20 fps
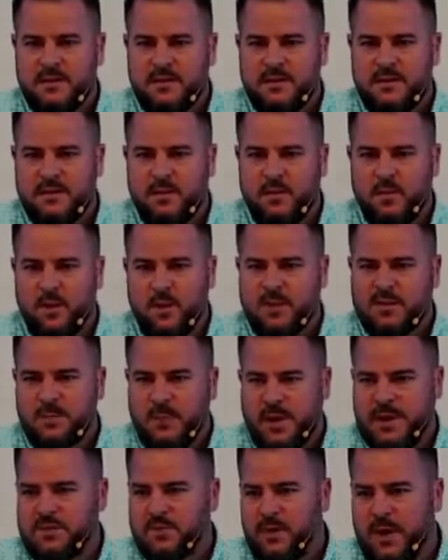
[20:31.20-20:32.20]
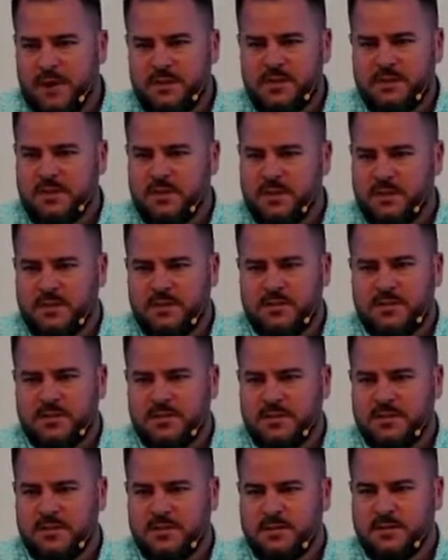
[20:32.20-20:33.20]
works based righteousness.
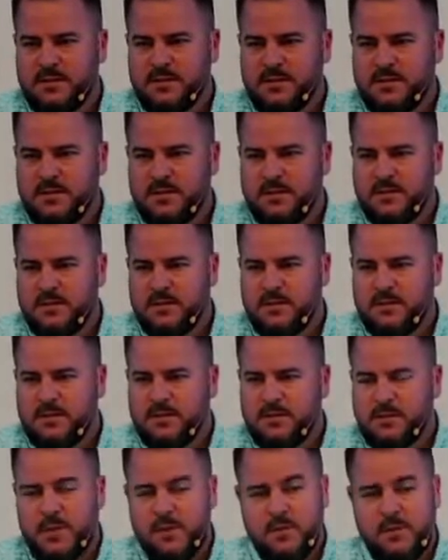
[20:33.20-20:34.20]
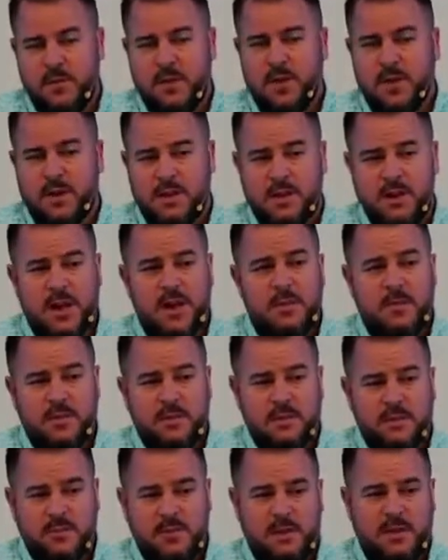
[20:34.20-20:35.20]
That's why you feel condemned
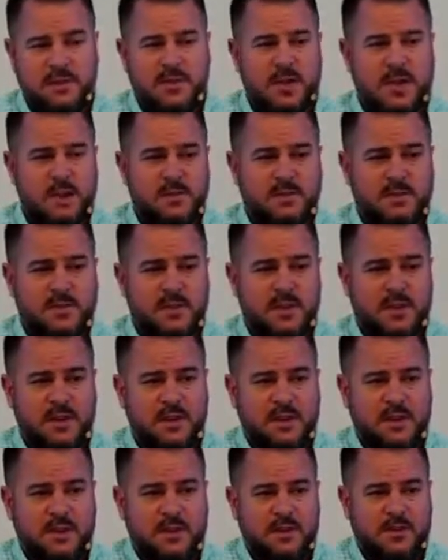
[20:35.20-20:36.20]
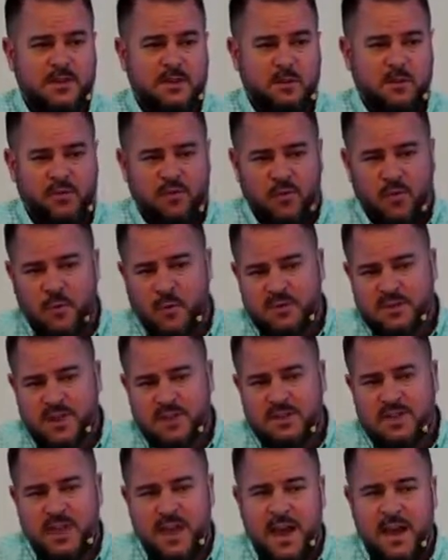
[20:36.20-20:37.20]
many times, because your performance
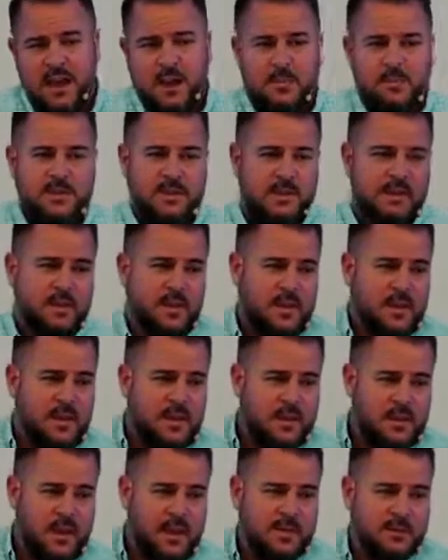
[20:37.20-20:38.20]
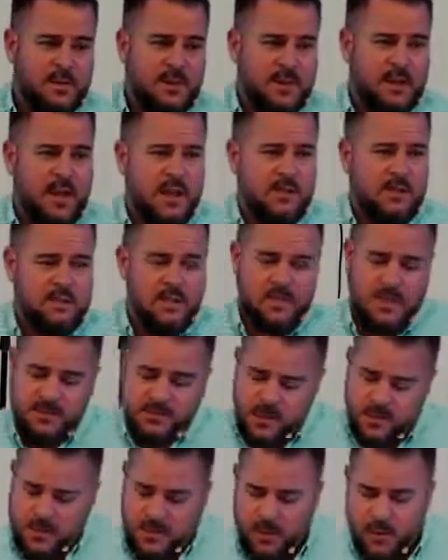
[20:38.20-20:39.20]
doesn't add up to the expectations. I'm not
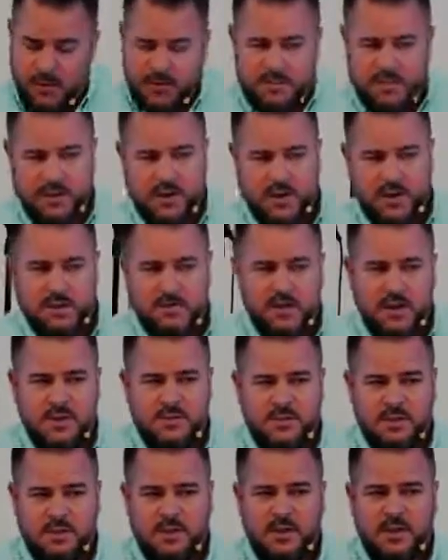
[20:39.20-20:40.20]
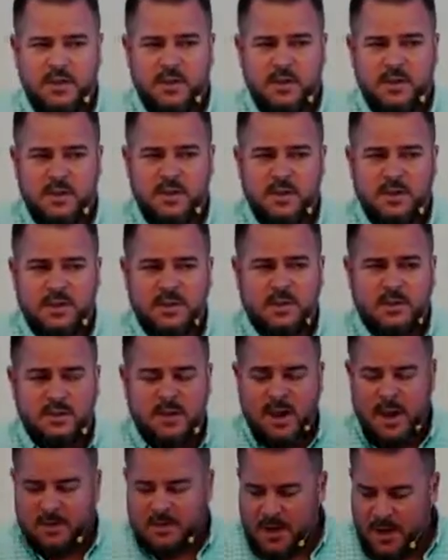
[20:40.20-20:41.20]
talking about Holy Spirit conviction.
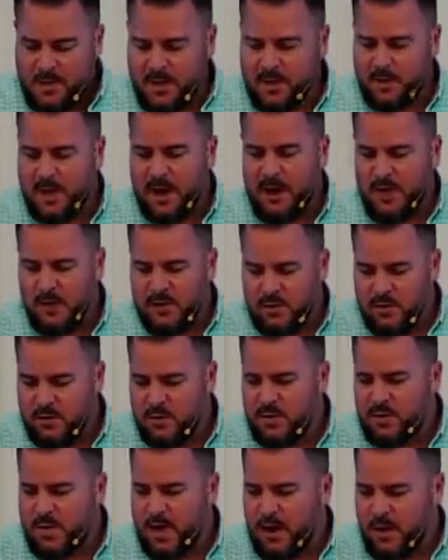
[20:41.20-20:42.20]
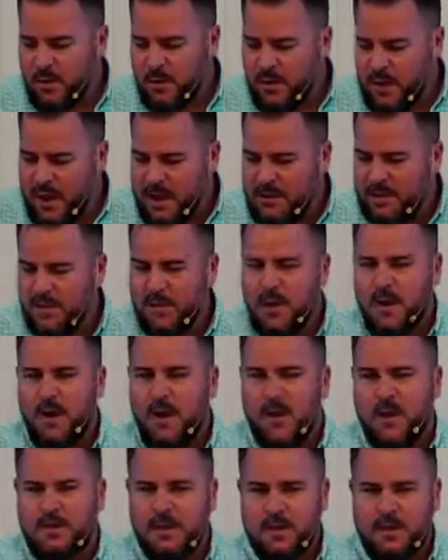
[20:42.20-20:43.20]
I'm talking about you not obeying the
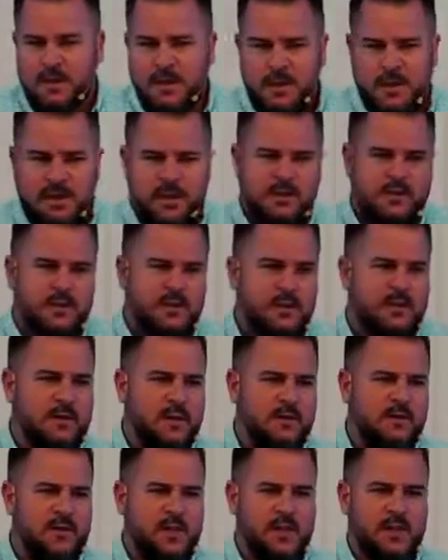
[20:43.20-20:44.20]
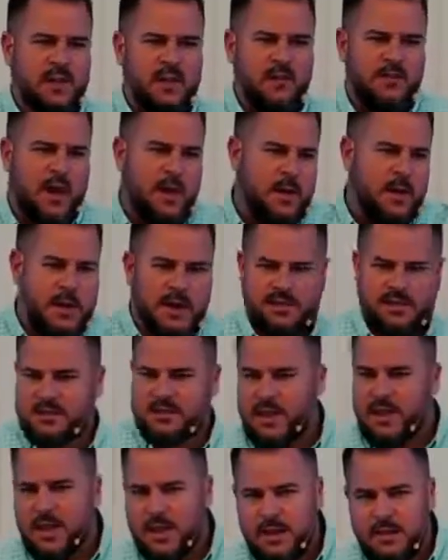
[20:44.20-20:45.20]
law and then leading to a, feeling of, am I
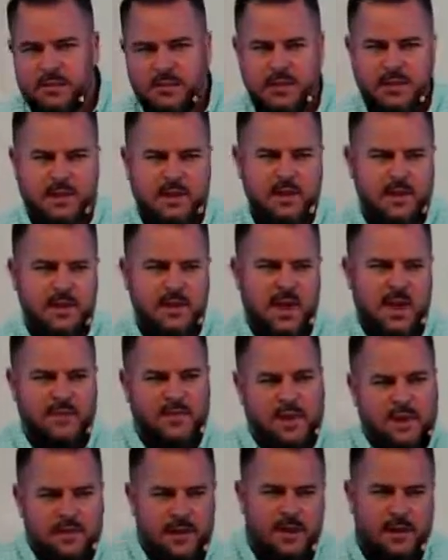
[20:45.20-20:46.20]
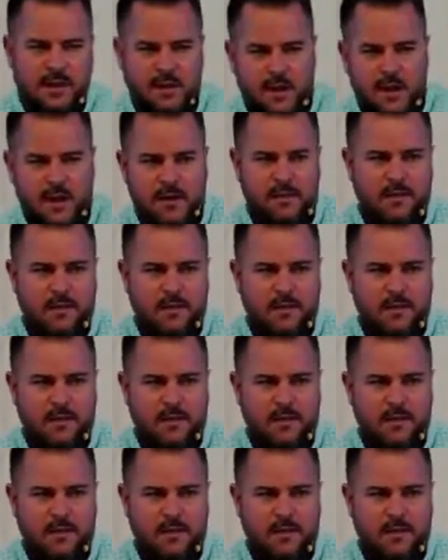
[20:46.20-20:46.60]
saved? Have I done enough?